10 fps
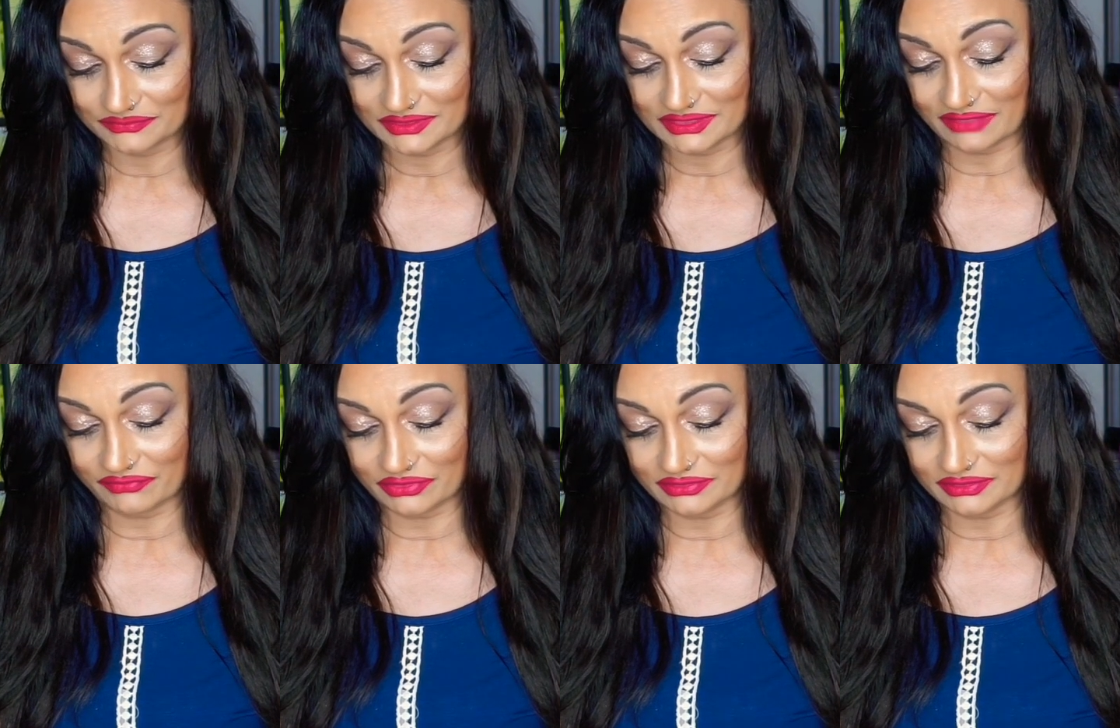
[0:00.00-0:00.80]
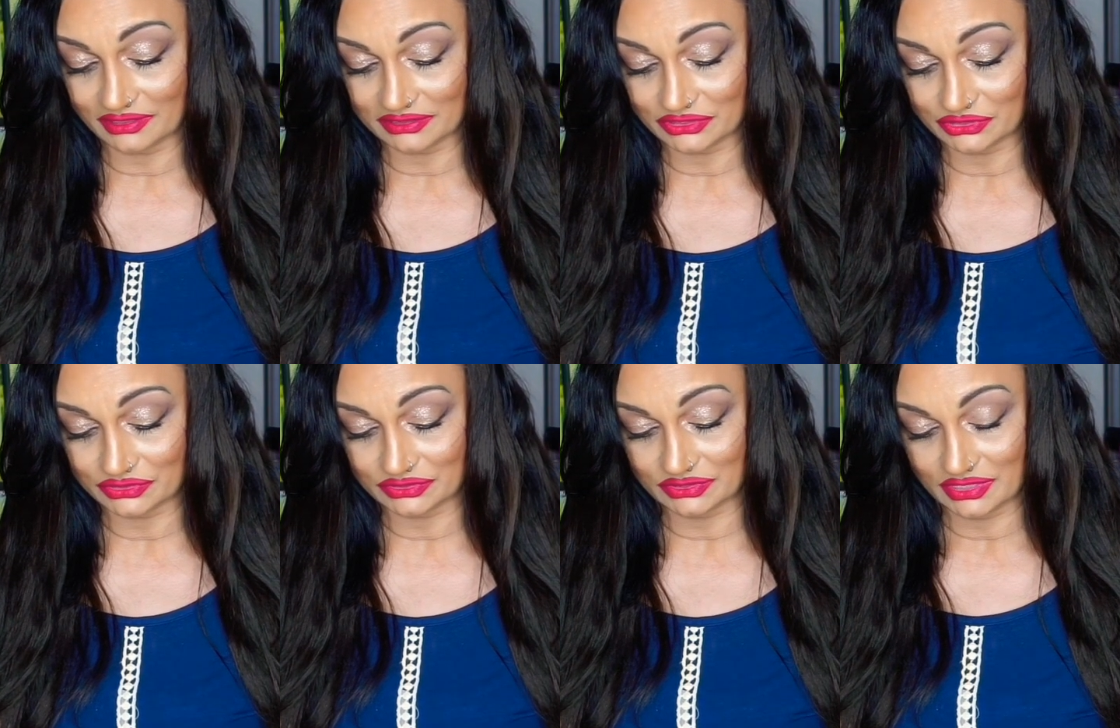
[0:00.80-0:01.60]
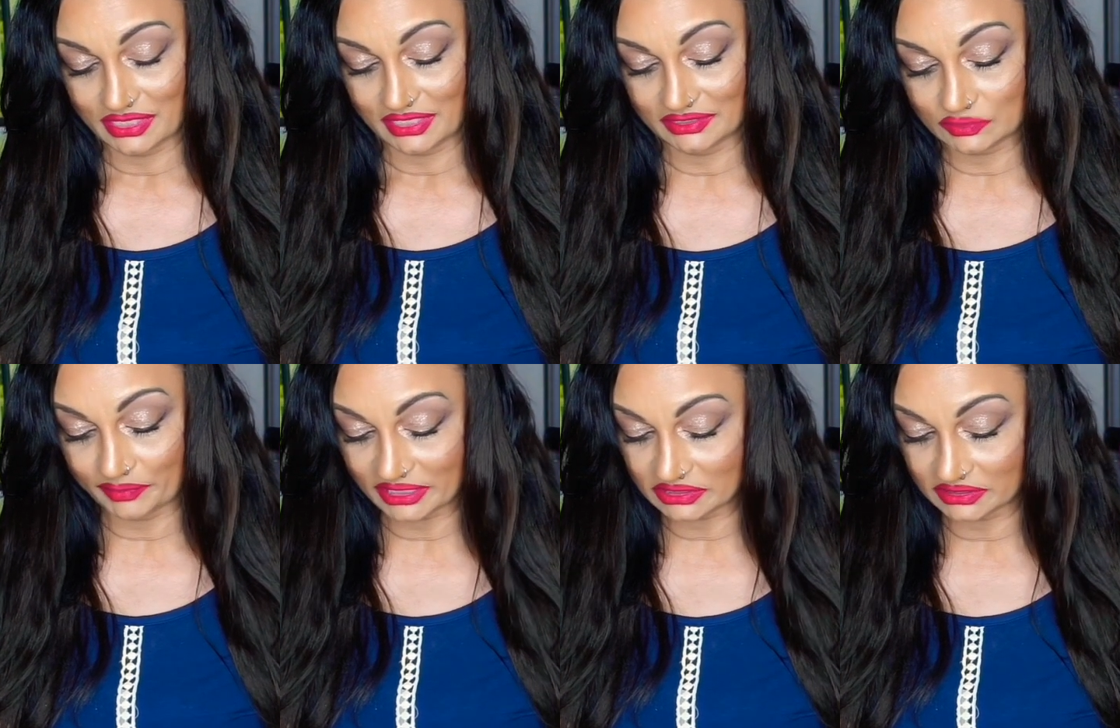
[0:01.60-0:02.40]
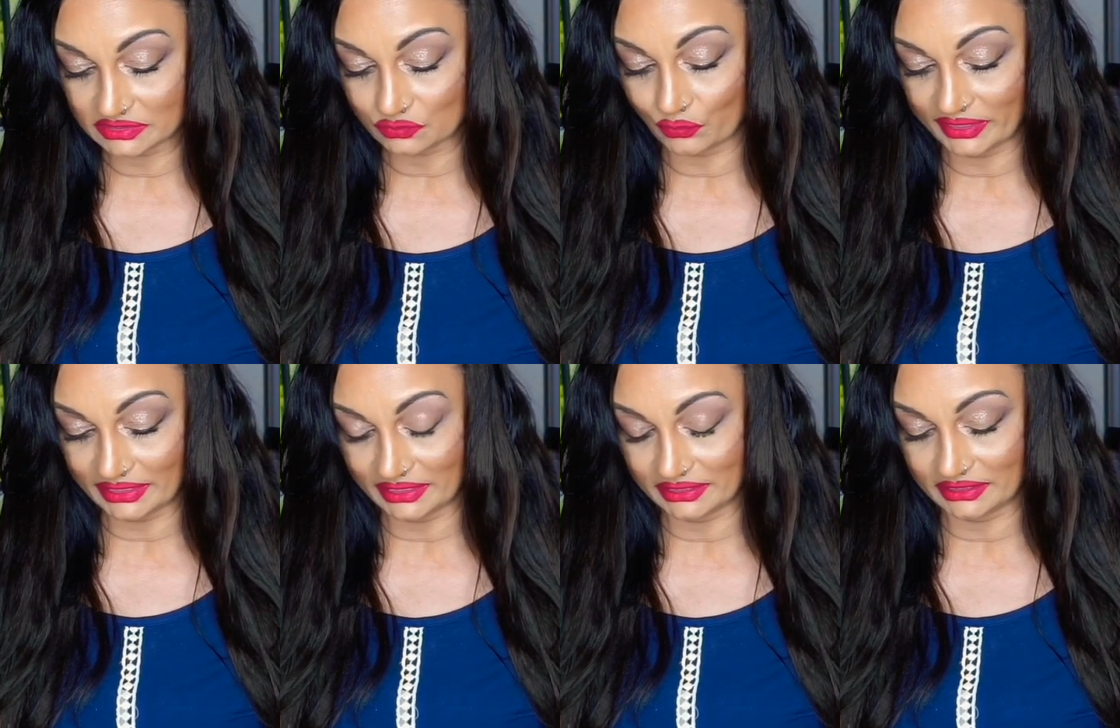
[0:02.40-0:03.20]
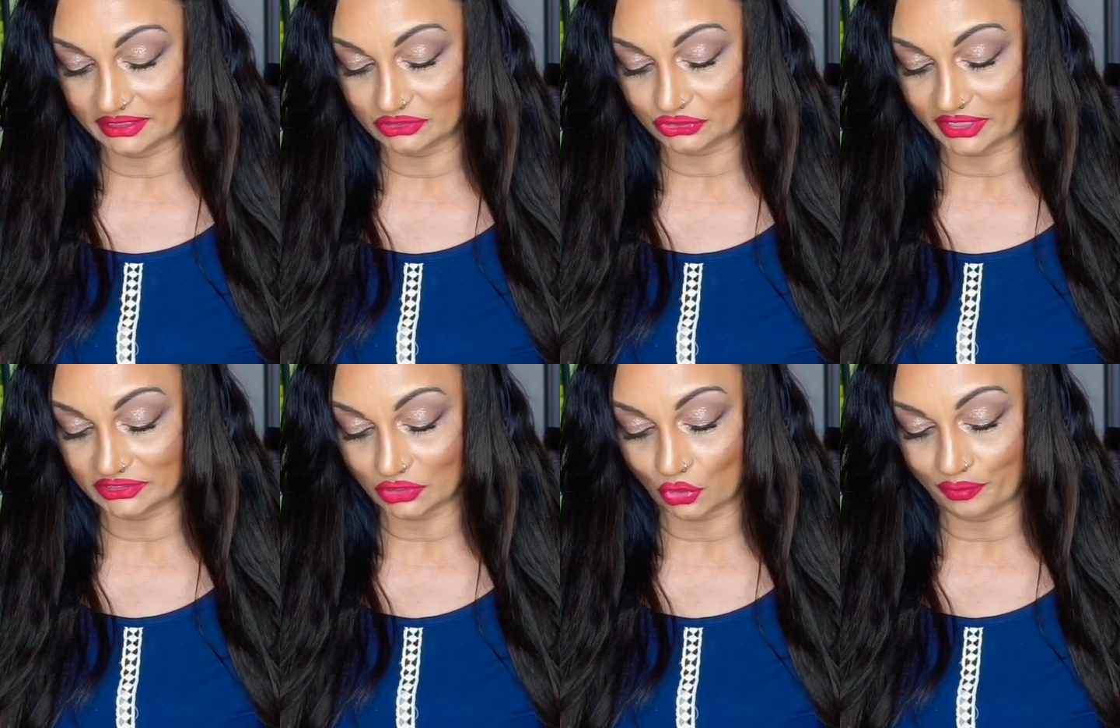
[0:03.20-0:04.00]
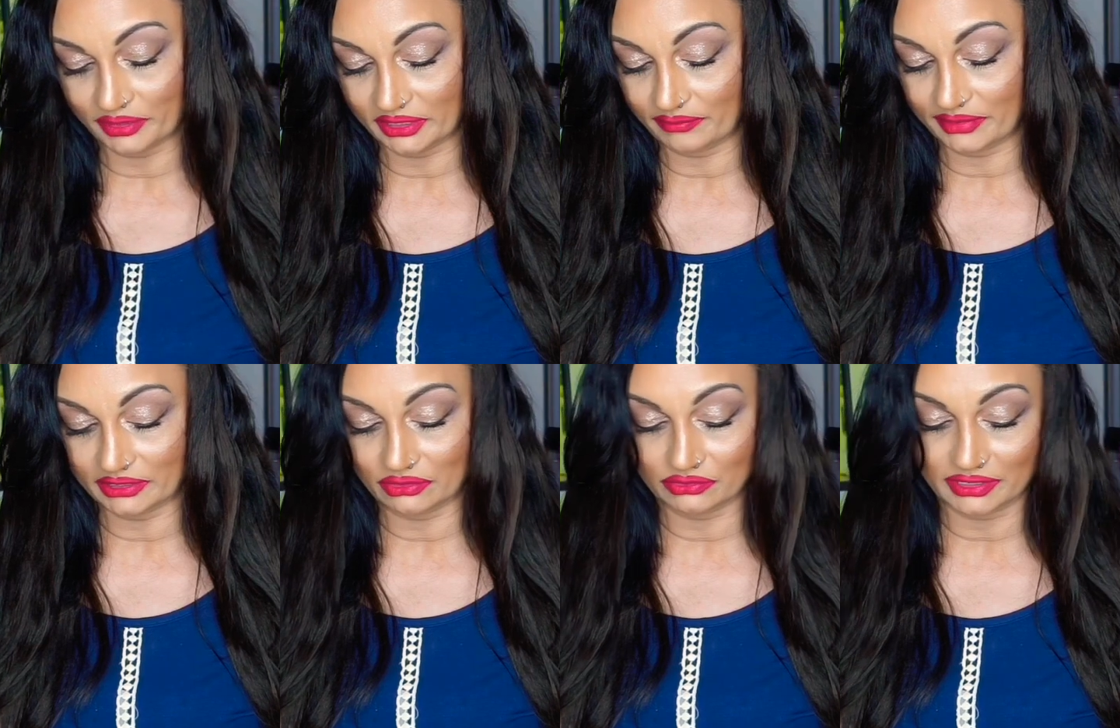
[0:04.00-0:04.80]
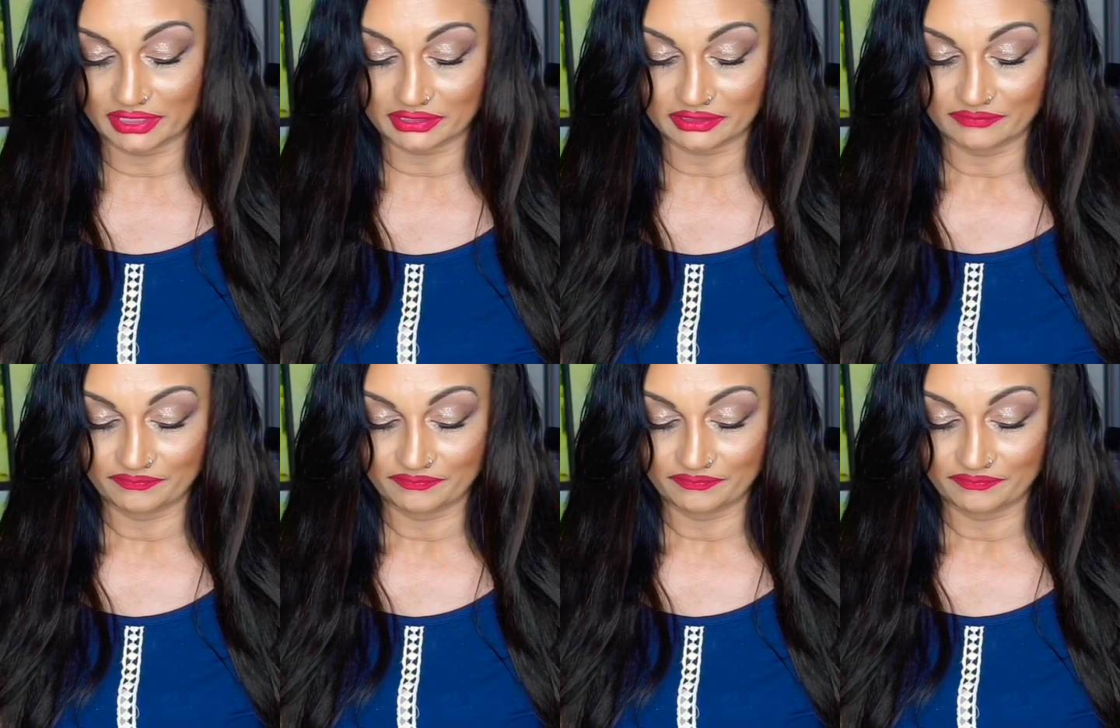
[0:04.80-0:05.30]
Several doctors and specialists went in and tried to open it, but no luck.